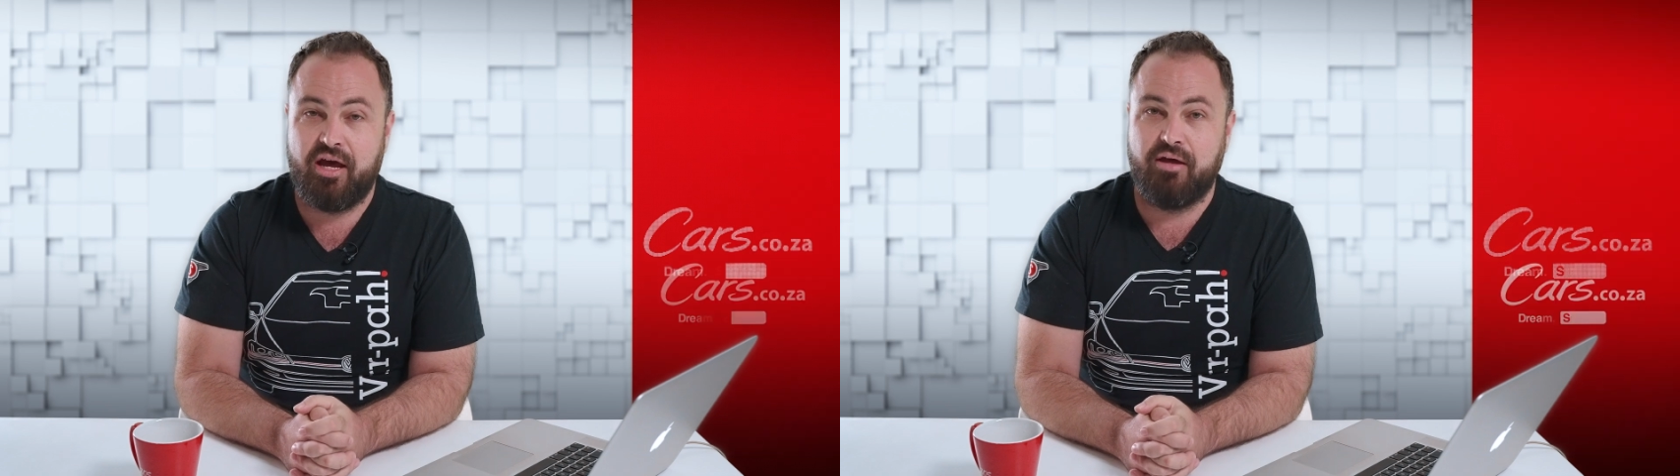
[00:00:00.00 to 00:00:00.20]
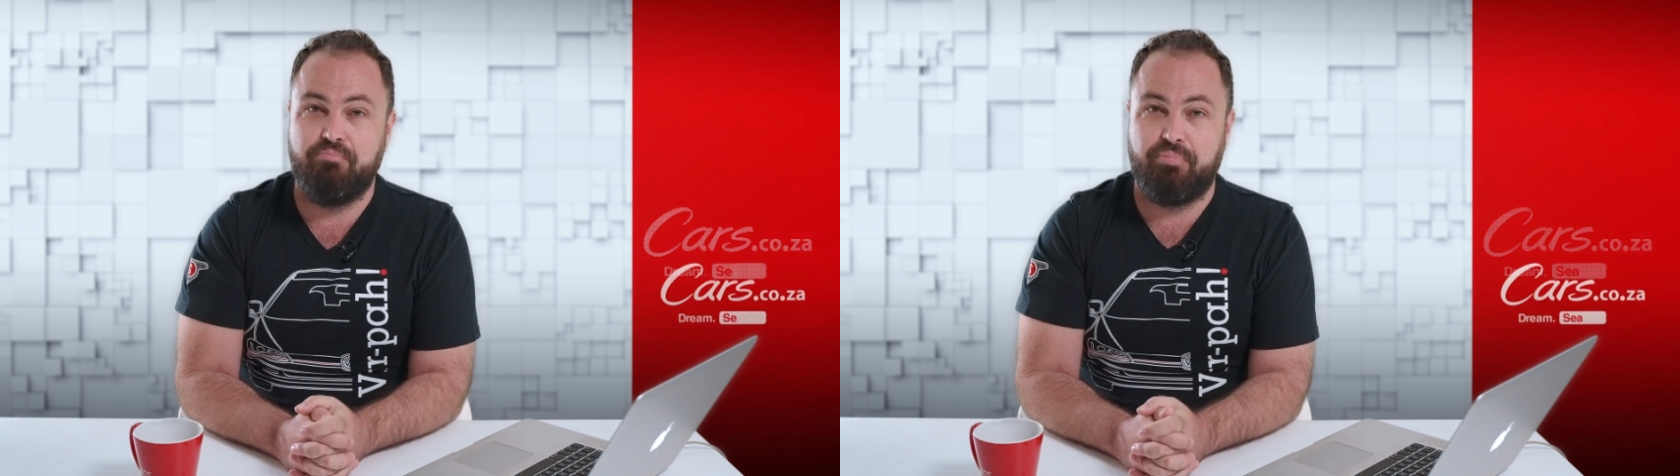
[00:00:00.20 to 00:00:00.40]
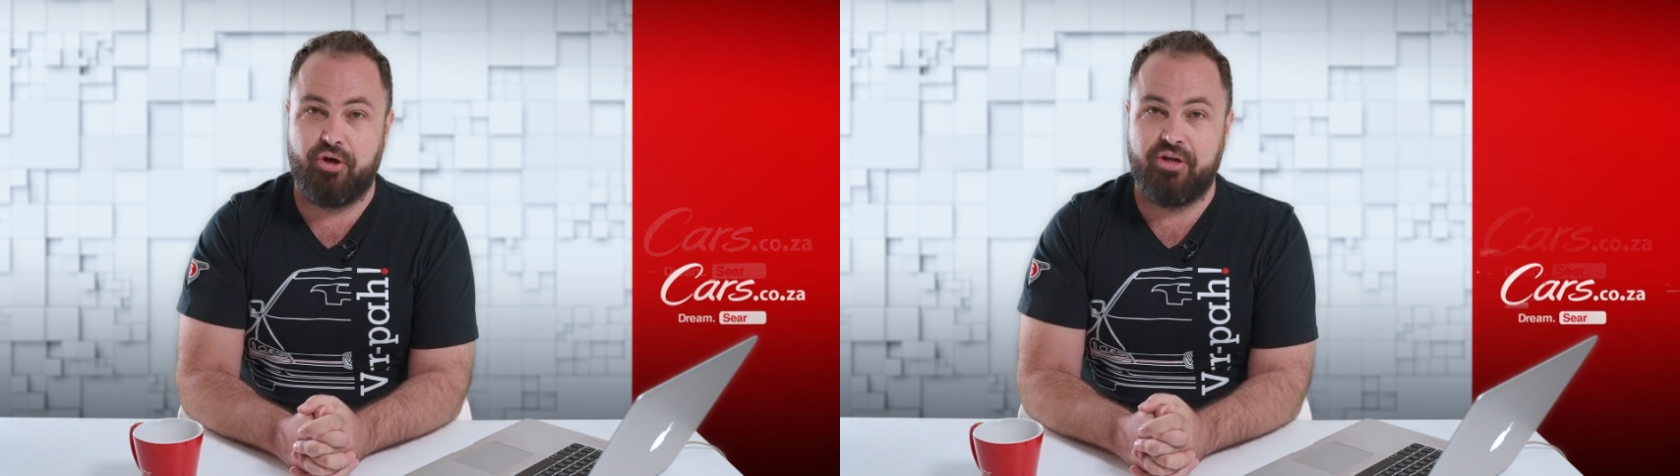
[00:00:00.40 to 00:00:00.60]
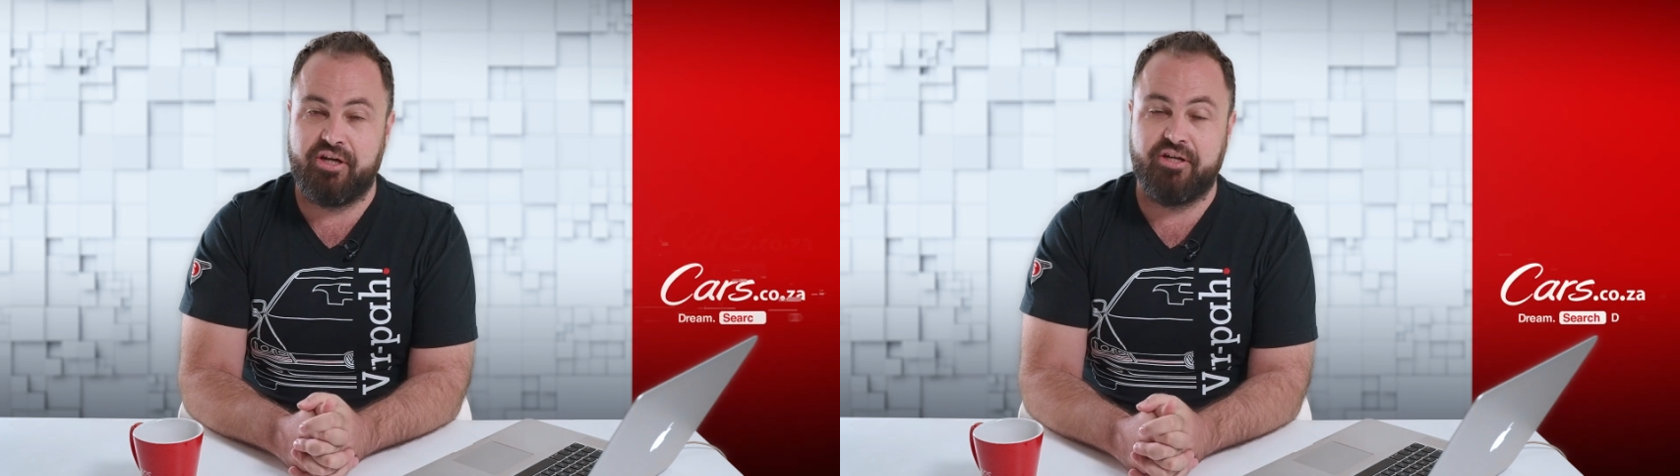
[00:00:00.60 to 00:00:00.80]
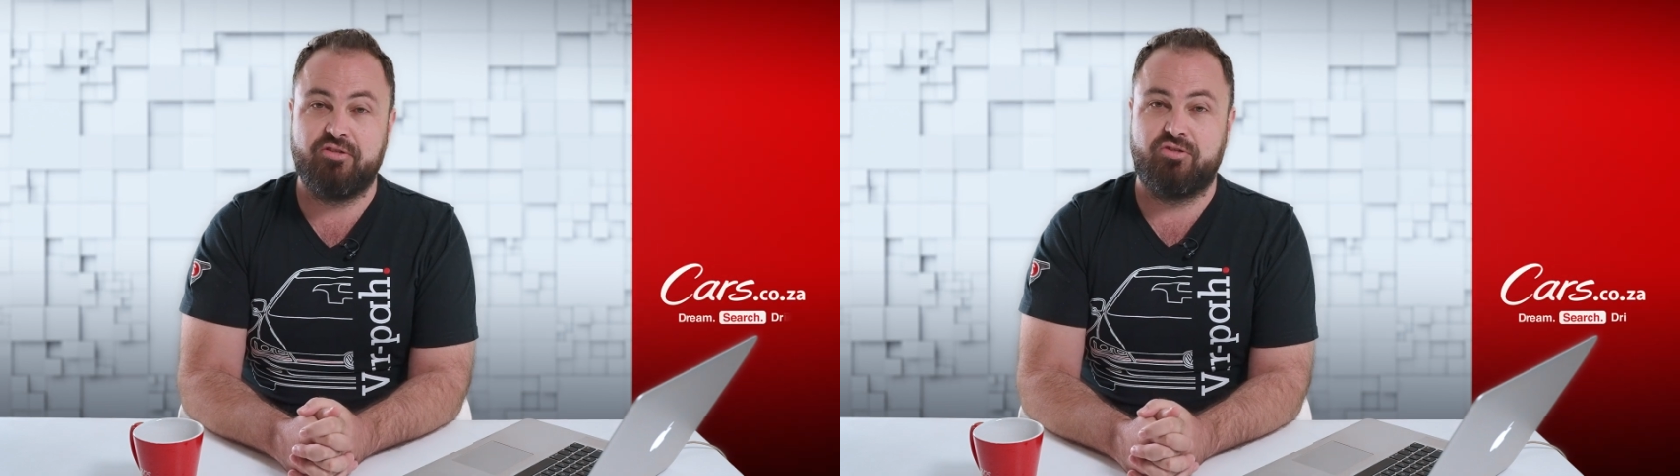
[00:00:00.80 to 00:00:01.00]
and burning
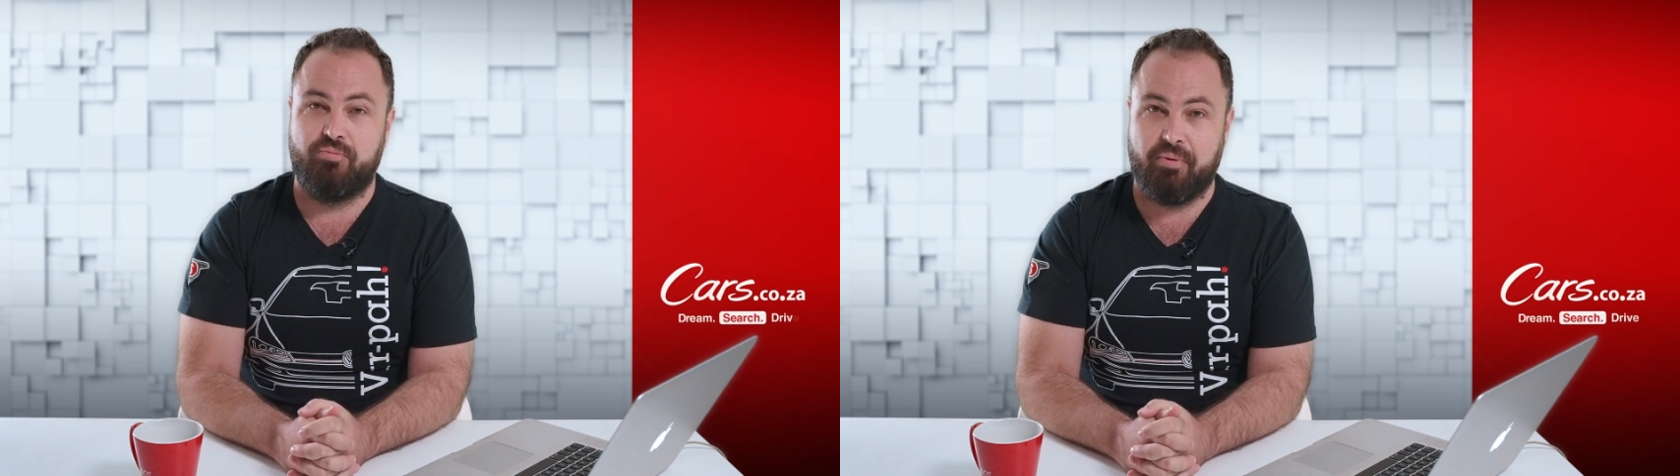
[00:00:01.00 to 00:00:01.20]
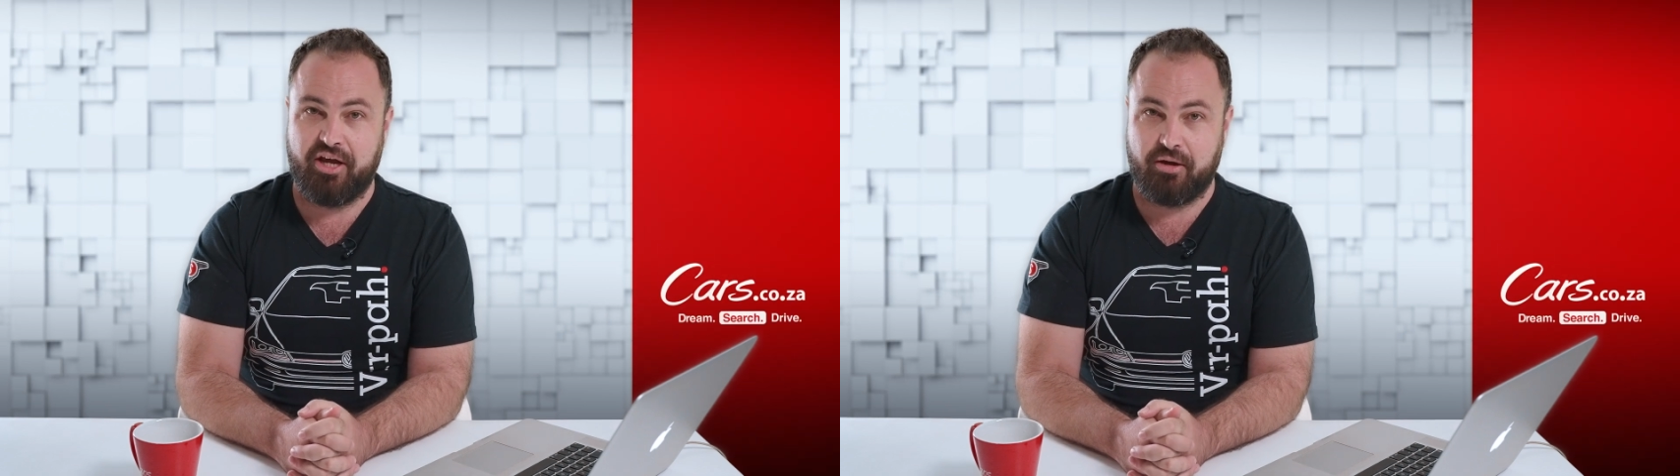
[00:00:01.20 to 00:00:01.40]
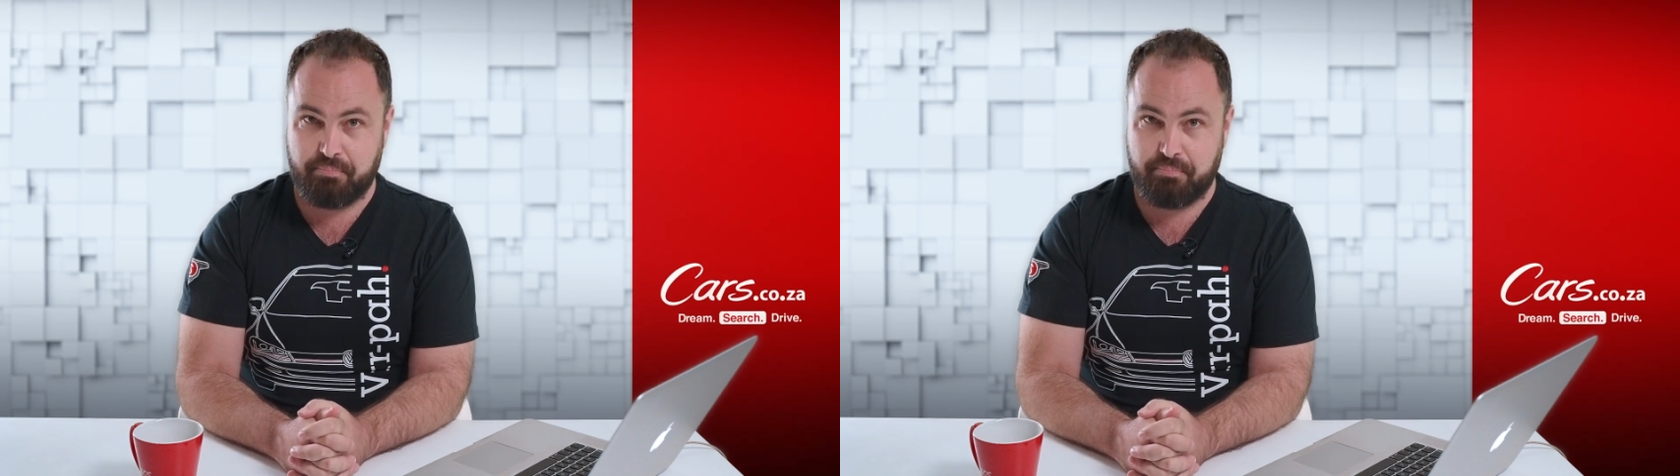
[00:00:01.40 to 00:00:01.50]
it to make